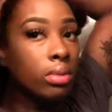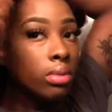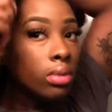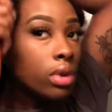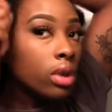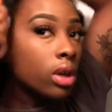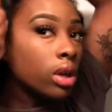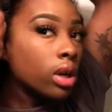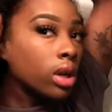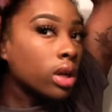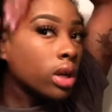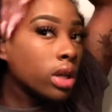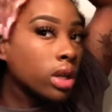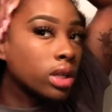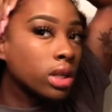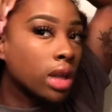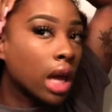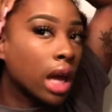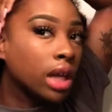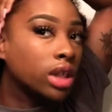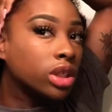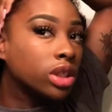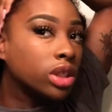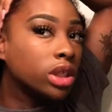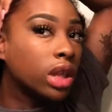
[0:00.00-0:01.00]
because
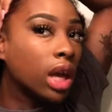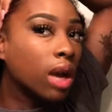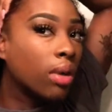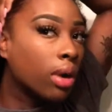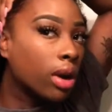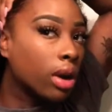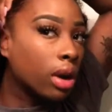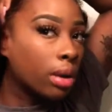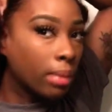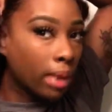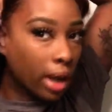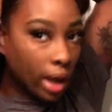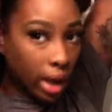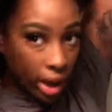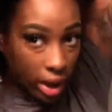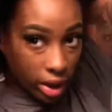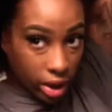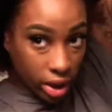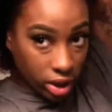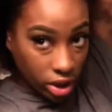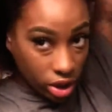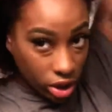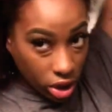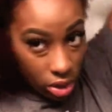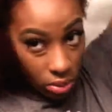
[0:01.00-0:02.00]
I just have it on my
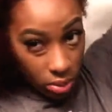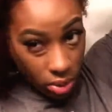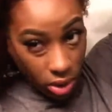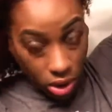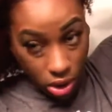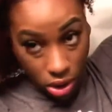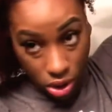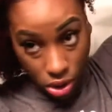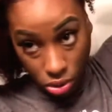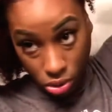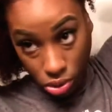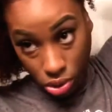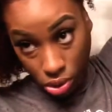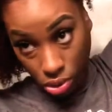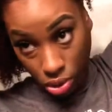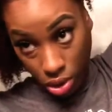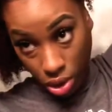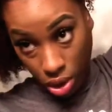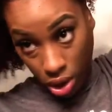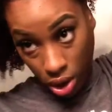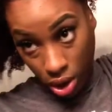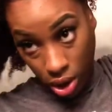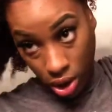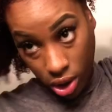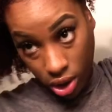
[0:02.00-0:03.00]
hair, it shouldn't be too
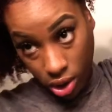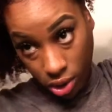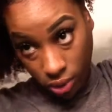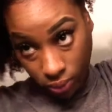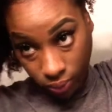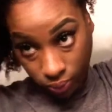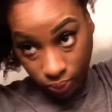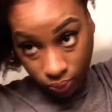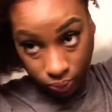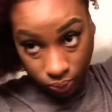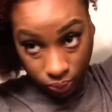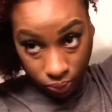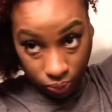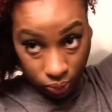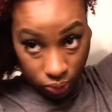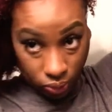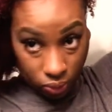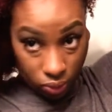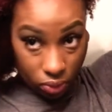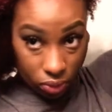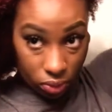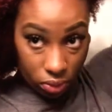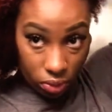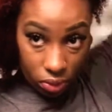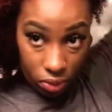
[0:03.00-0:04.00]
hard.
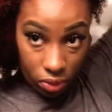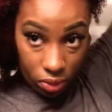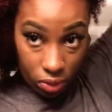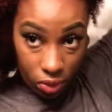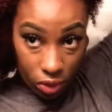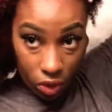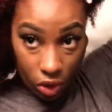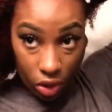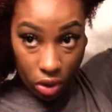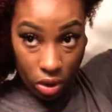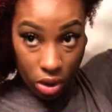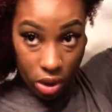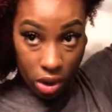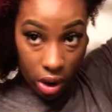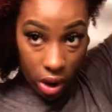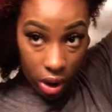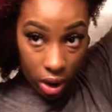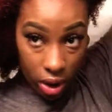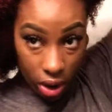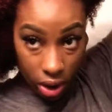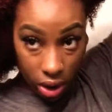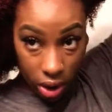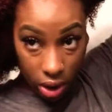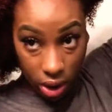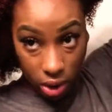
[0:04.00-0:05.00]
Or
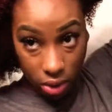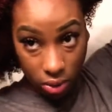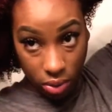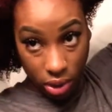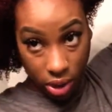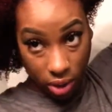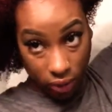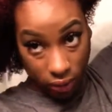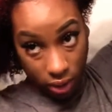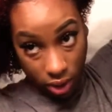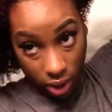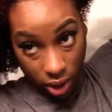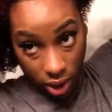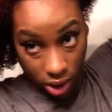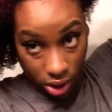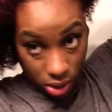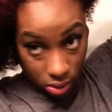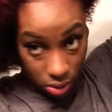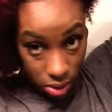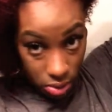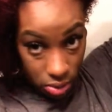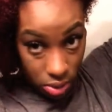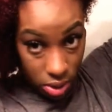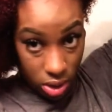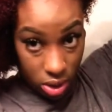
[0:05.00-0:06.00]
tangly, whatever the case
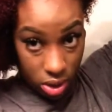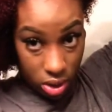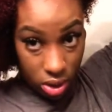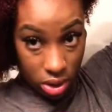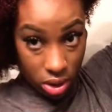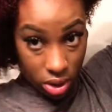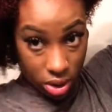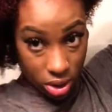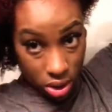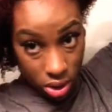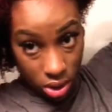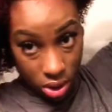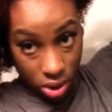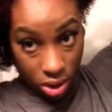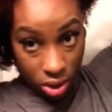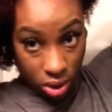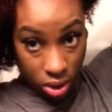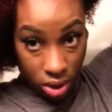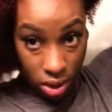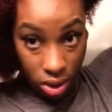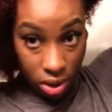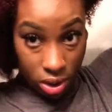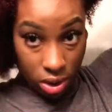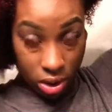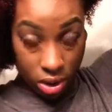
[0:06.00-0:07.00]
may be.
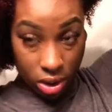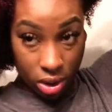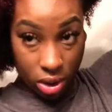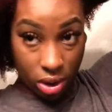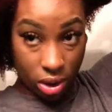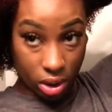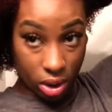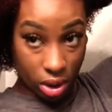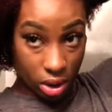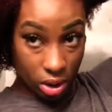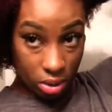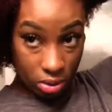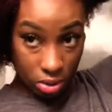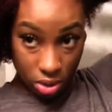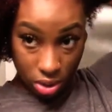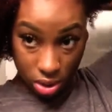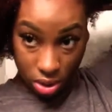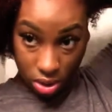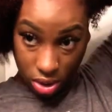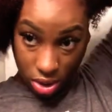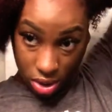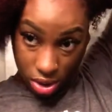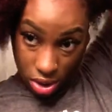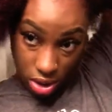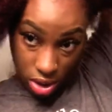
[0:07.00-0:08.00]
And I'm just
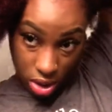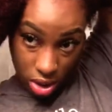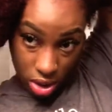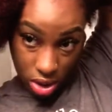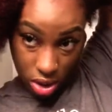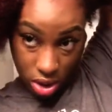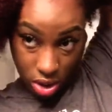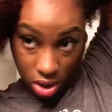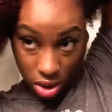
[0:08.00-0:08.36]
literally